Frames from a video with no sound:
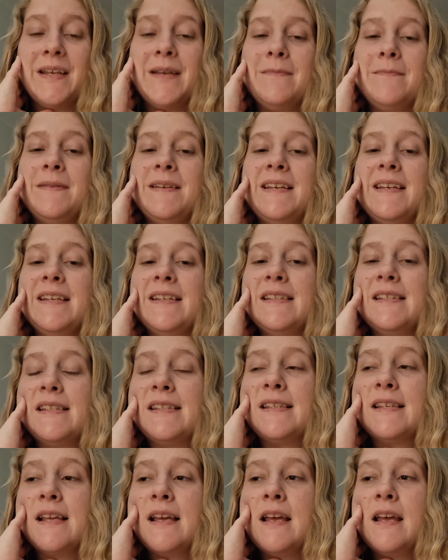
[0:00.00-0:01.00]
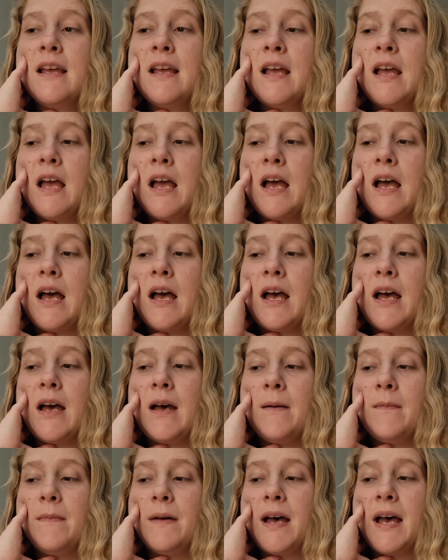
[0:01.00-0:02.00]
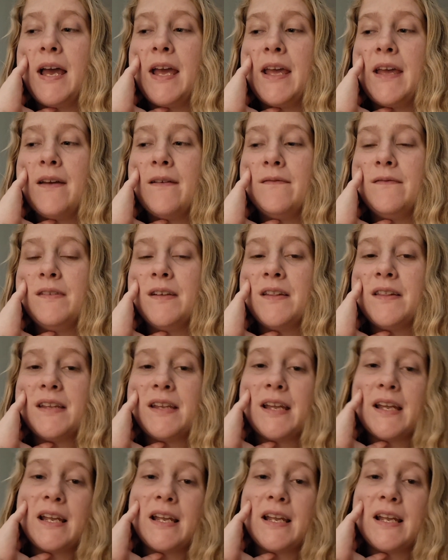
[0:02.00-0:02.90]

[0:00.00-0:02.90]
hippies. I have nothing